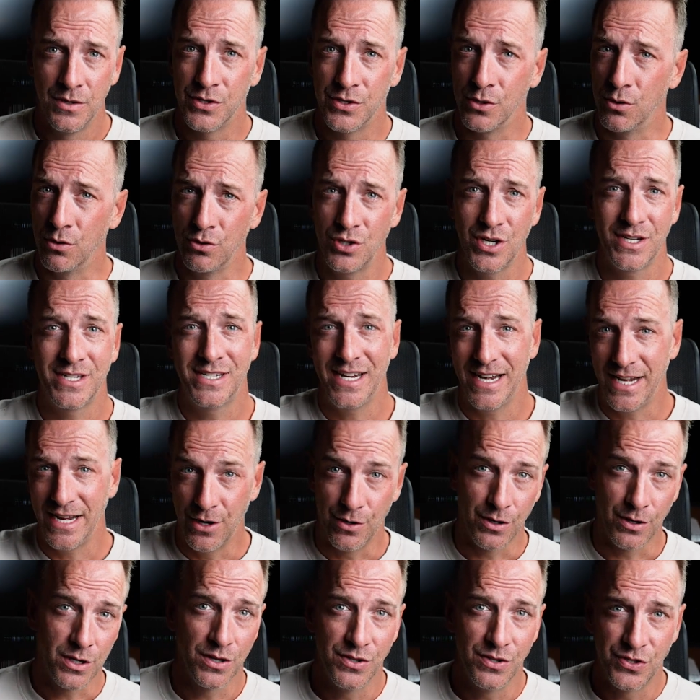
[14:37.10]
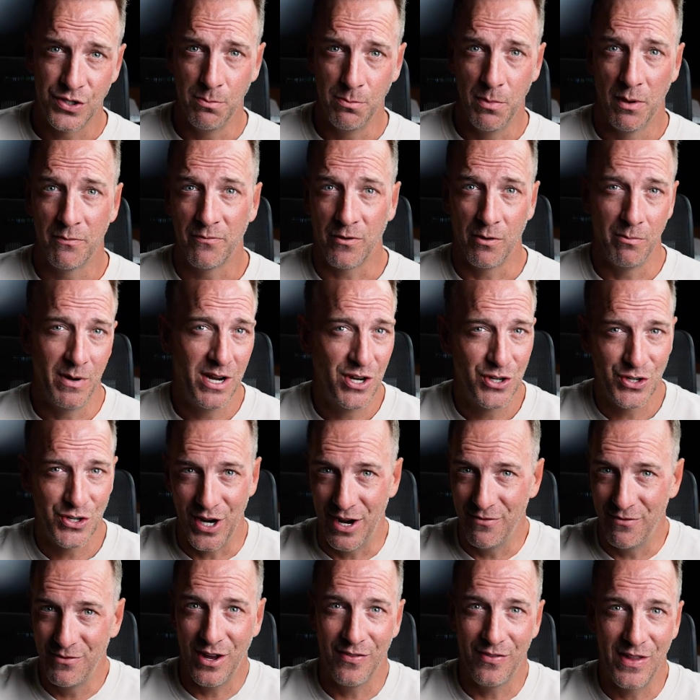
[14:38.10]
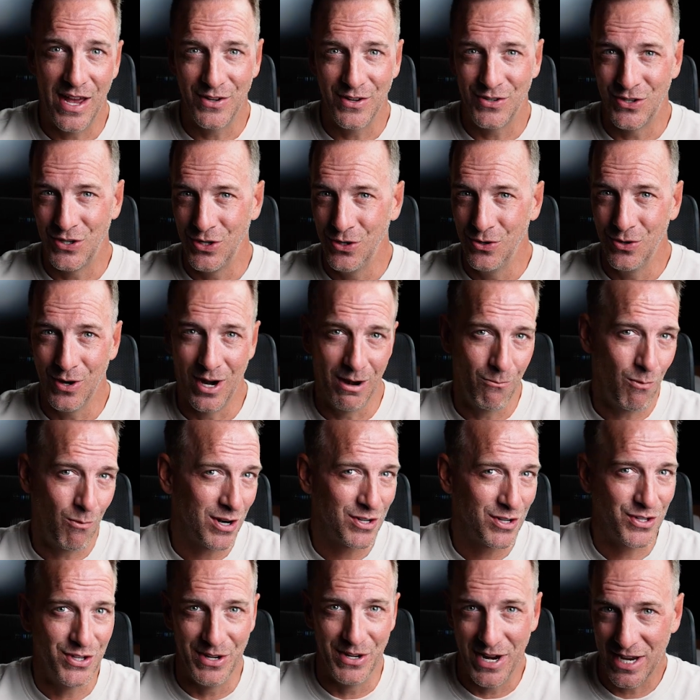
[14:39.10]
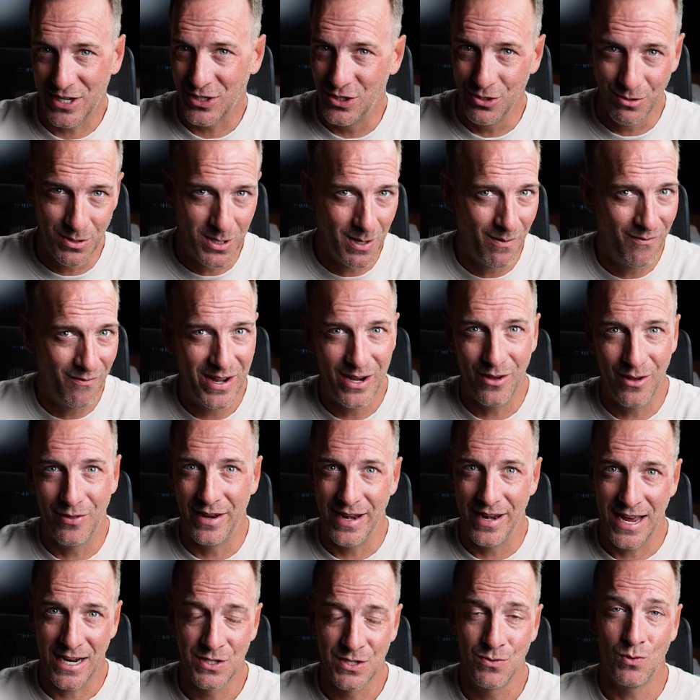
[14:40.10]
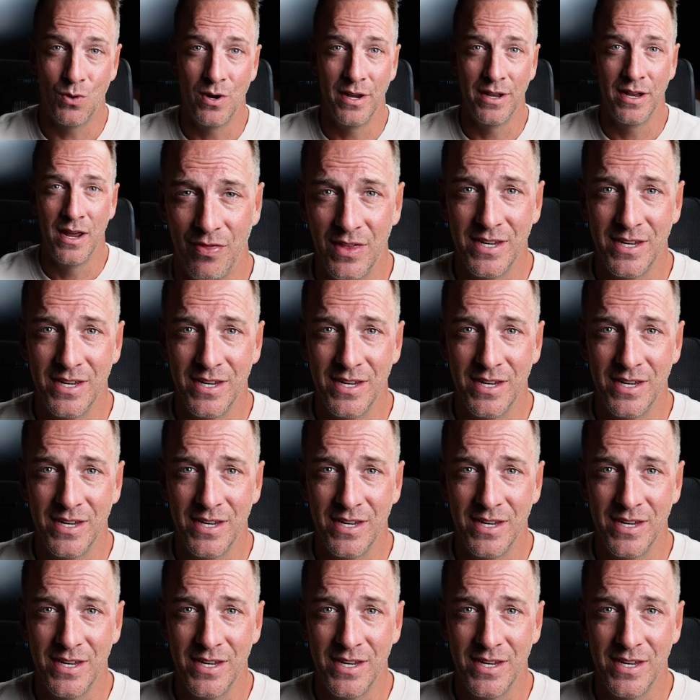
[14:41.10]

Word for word: So don't just sit here and consume information. I've done that too, and I watch the next YouTube video and the next one.